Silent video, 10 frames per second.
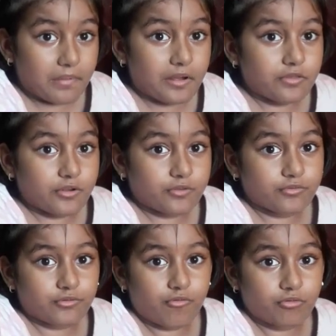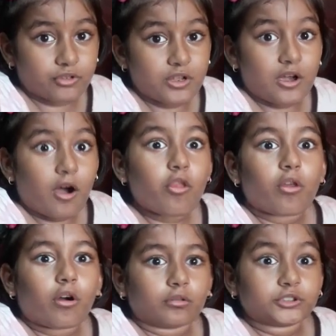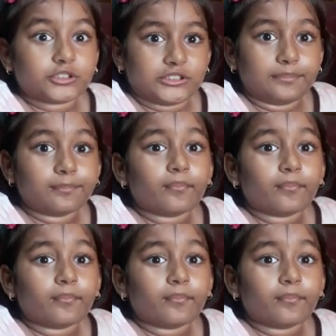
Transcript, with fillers: on the cruise, on the ocean,